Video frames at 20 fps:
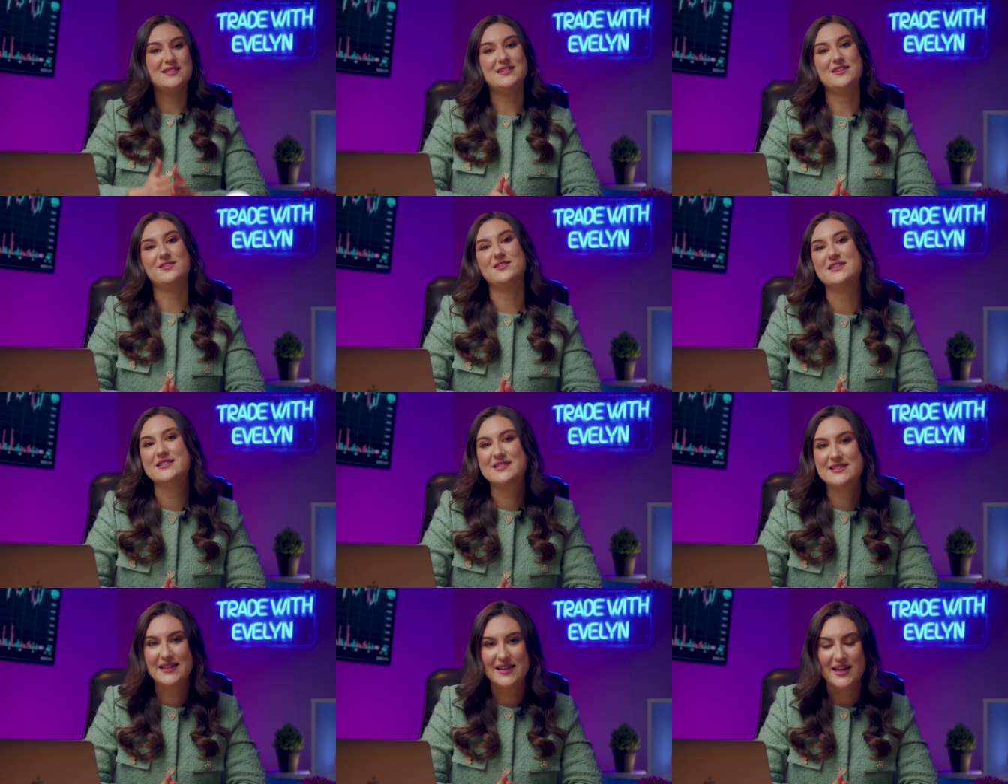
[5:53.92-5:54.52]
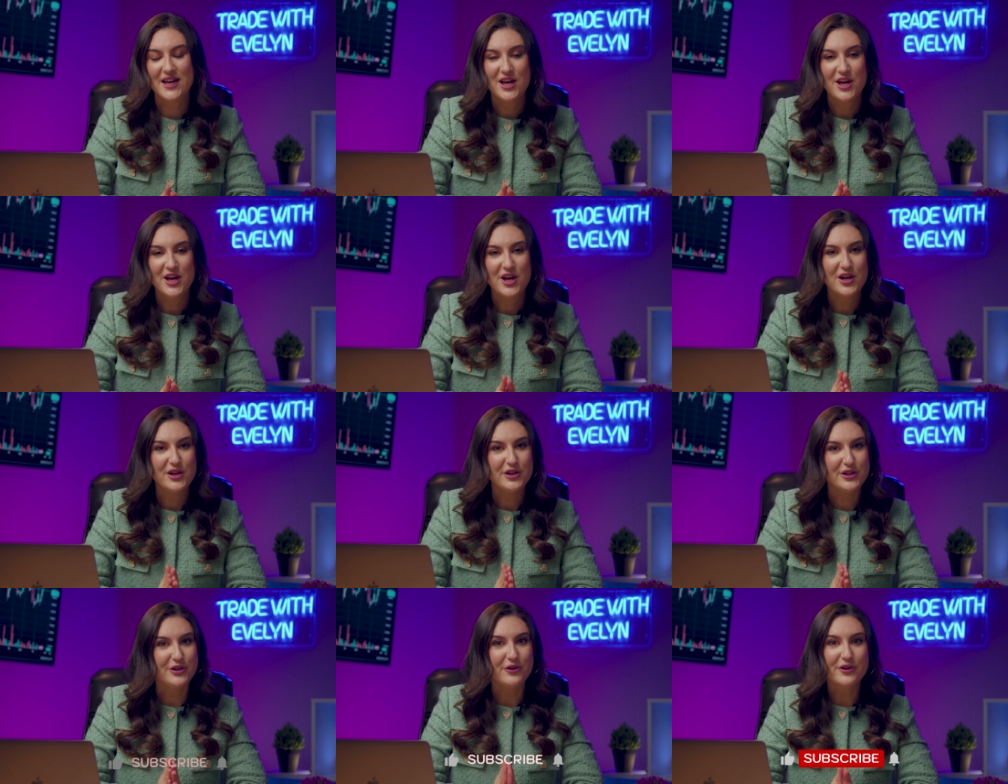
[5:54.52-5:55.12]
seriously.
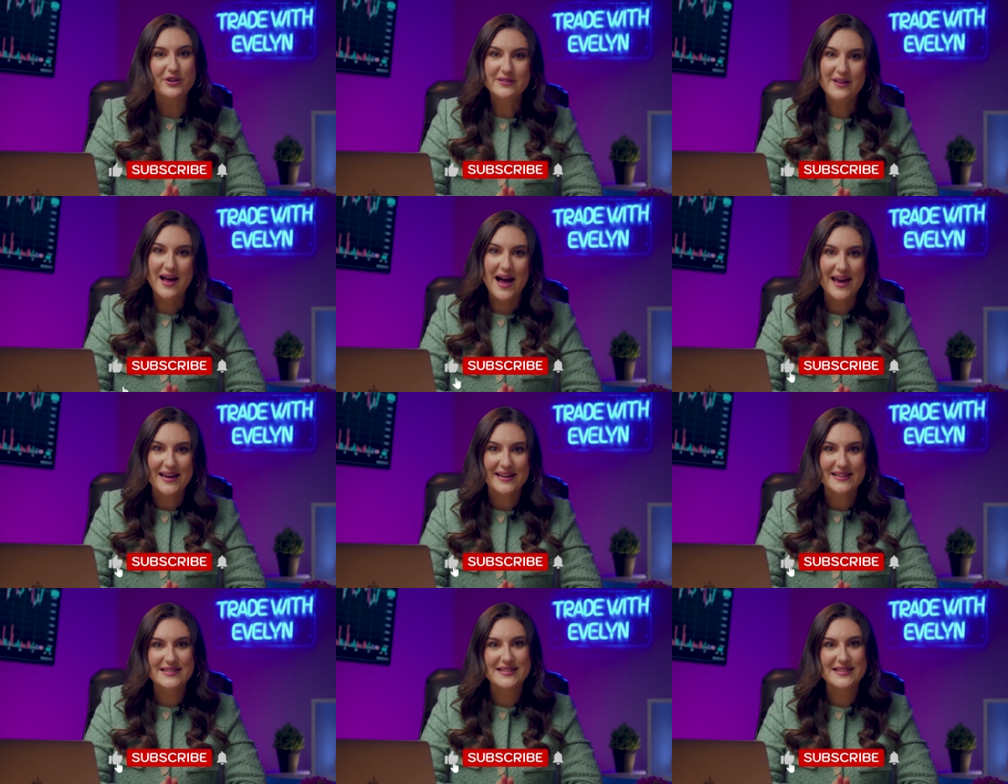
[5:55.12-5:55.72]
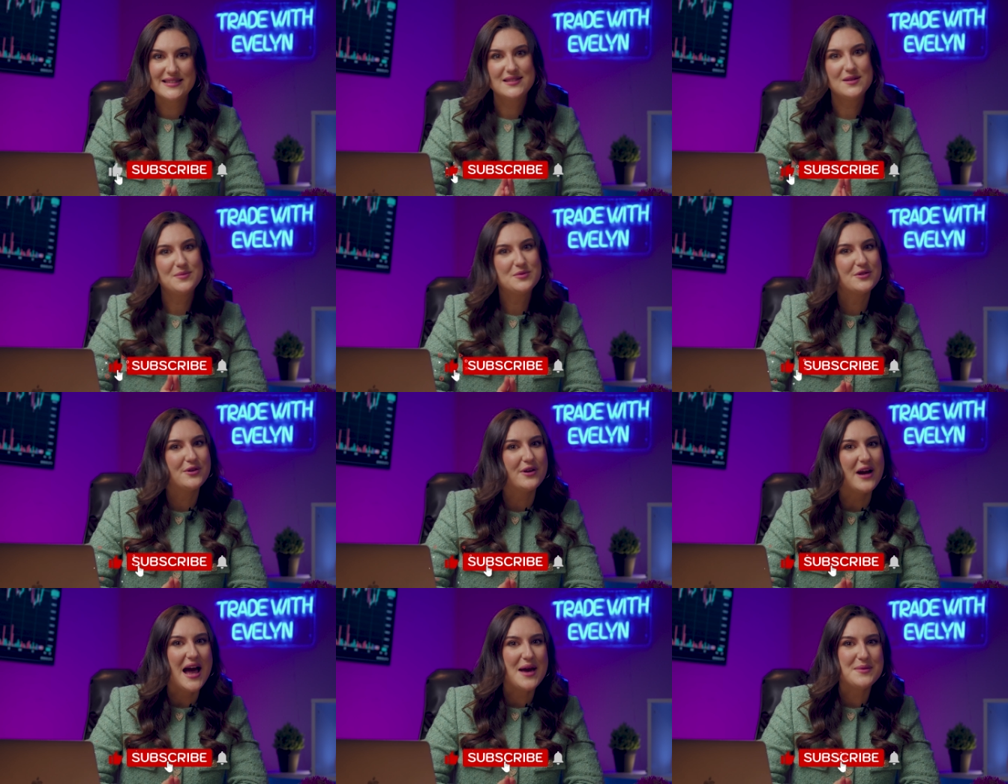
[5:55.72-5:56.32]
Your likes,
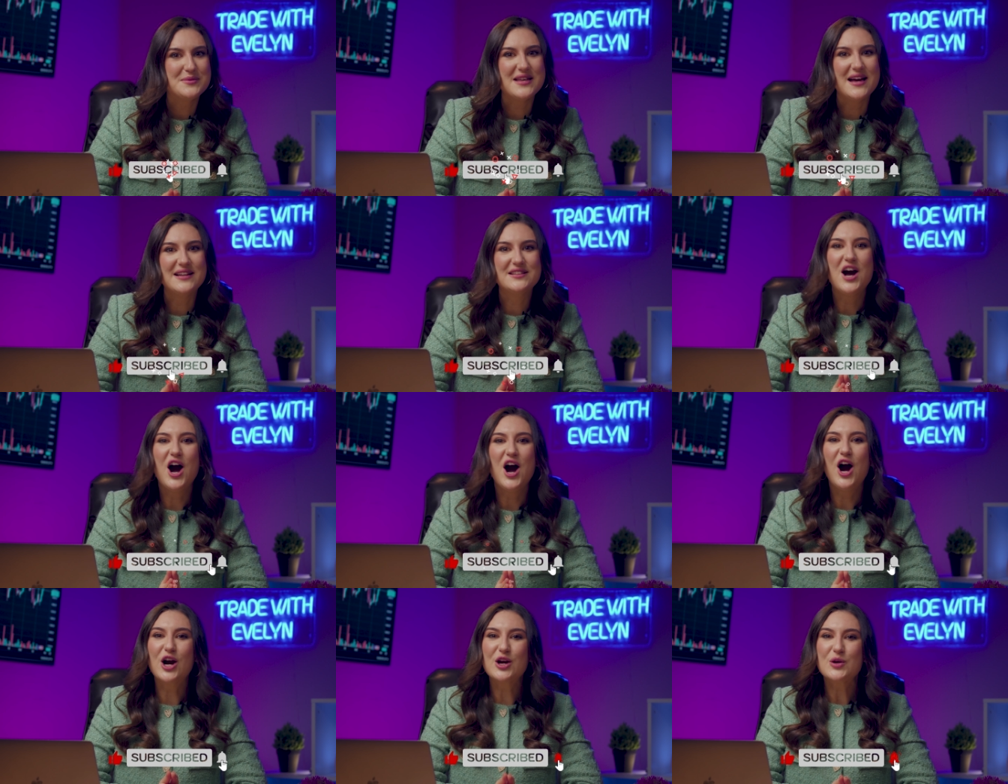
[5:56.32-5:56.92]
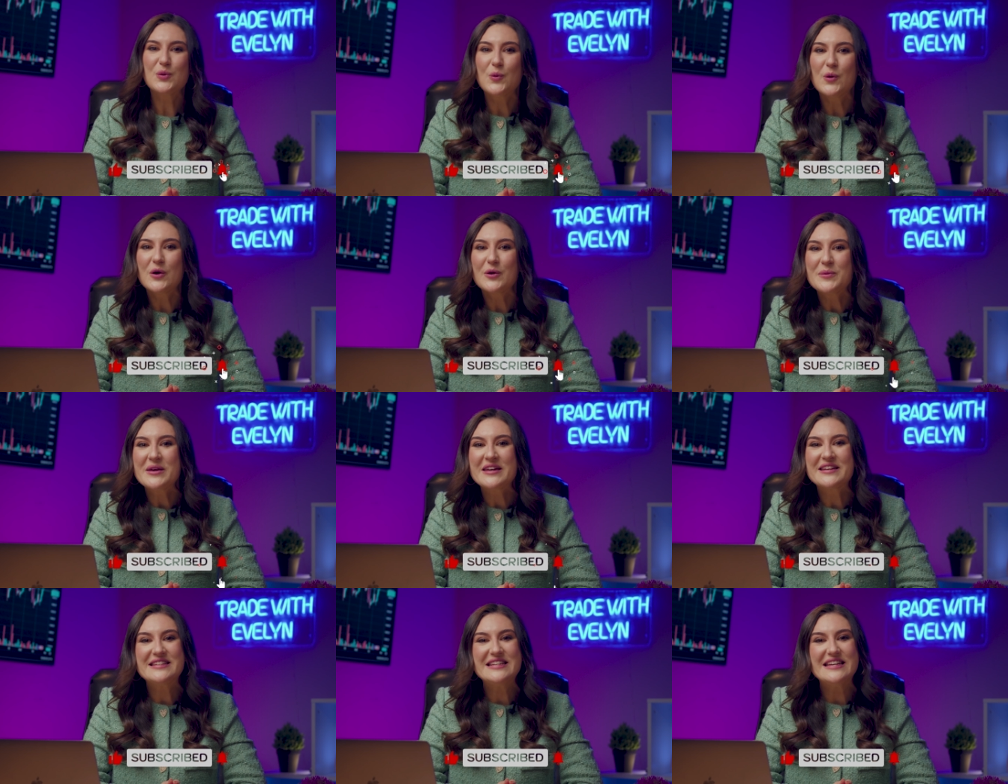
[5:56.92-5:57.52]
subscribes, and
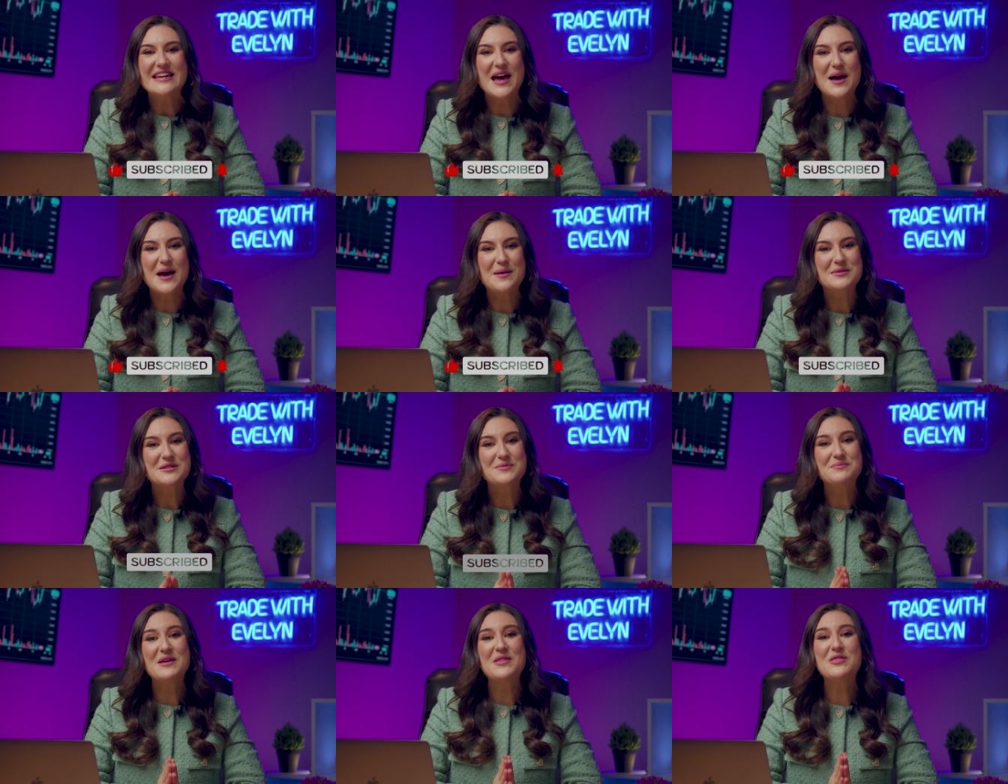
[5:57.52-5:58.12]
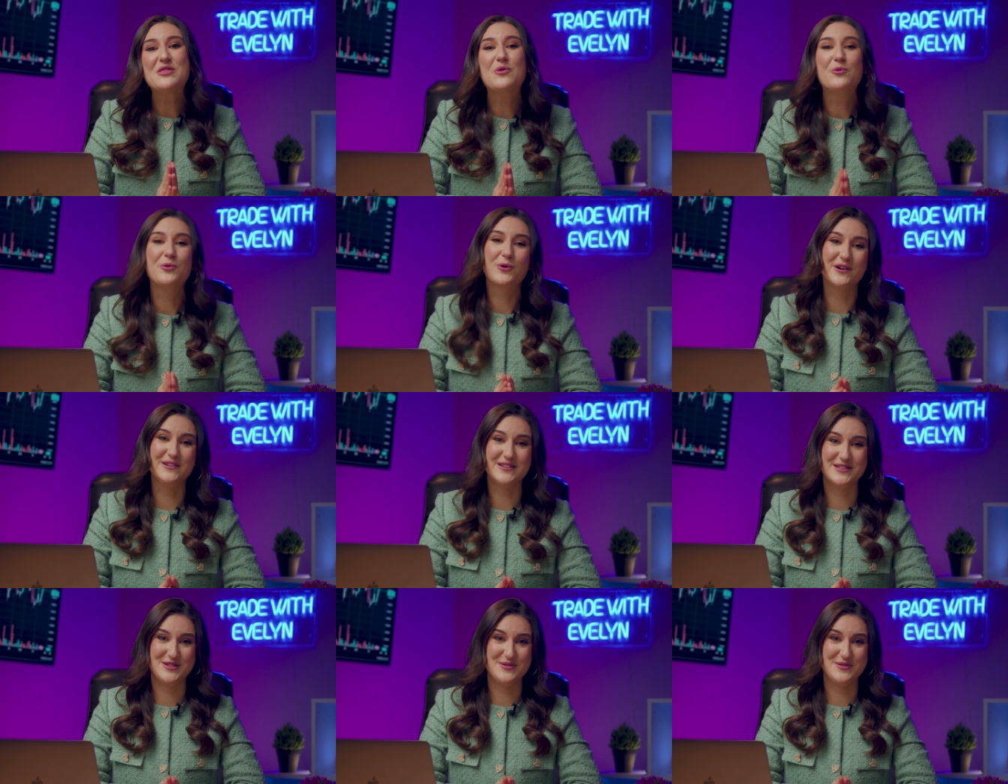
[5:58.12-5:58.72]
heartwarming DMs mean the
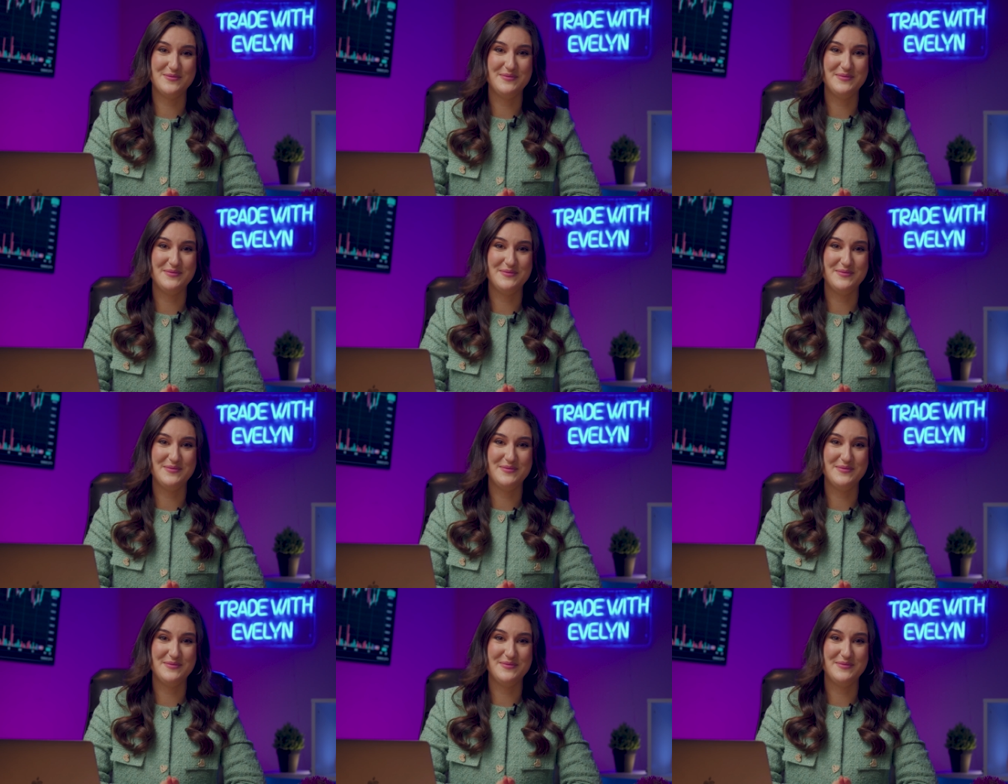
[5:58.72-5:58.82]
world to